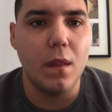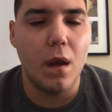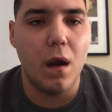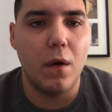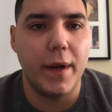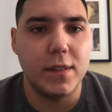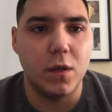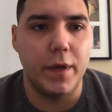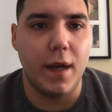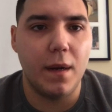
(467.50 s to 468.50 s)
All right,
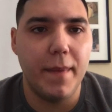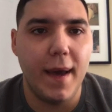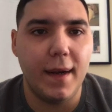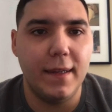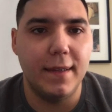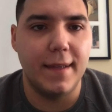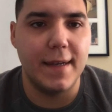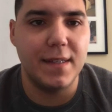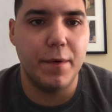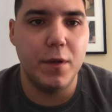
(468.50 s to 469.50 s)
so it automatically
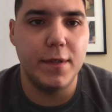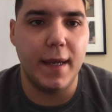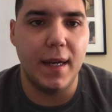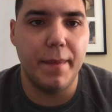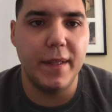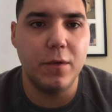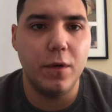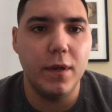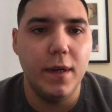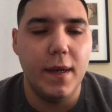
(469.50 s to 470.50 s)
detects that we're using
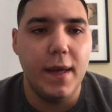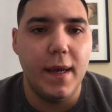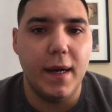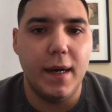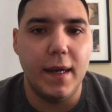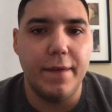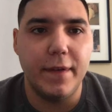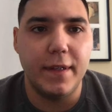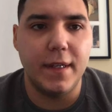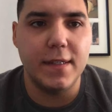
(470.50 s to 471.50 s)
Elementor. If
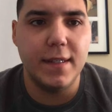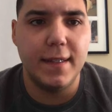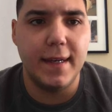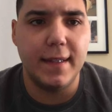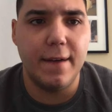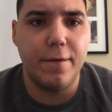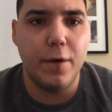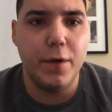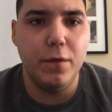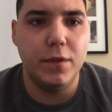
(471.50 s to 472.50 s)
it doesn't detect that for
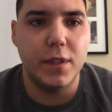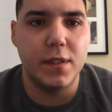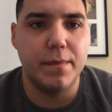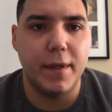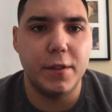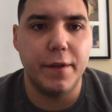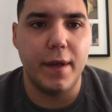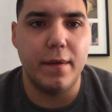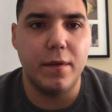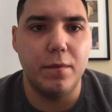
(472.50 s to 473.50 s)
you, just make sure
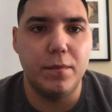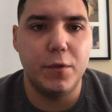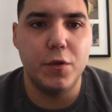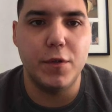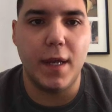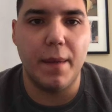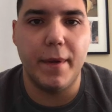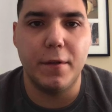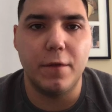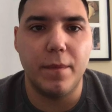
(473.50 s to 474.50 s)
that you choose
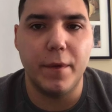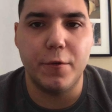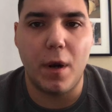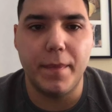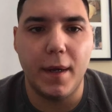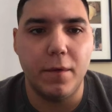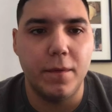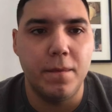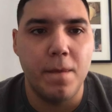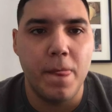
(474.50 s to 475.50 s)
Elementor from the drop-down.
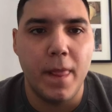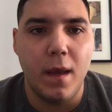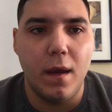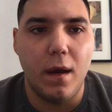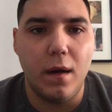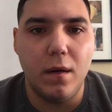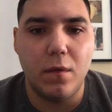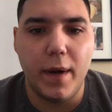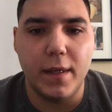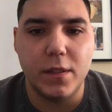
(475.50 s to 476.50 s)
All
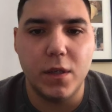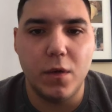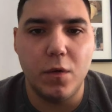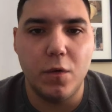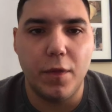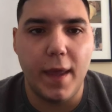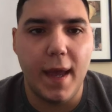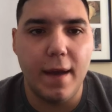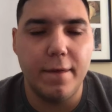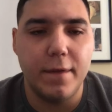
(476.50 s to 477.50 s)
right, so they
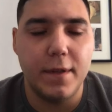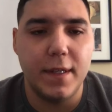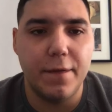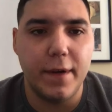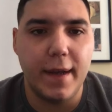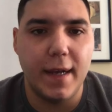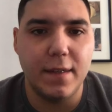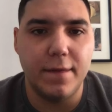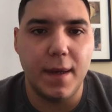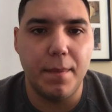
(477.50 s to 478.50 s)
have different kinds
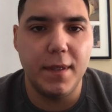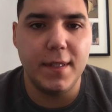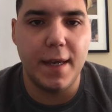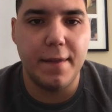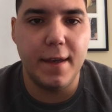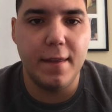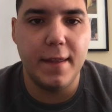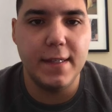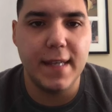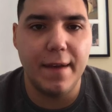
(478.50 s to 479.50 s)
of templates. I think
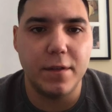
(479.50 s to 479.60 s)
these that have a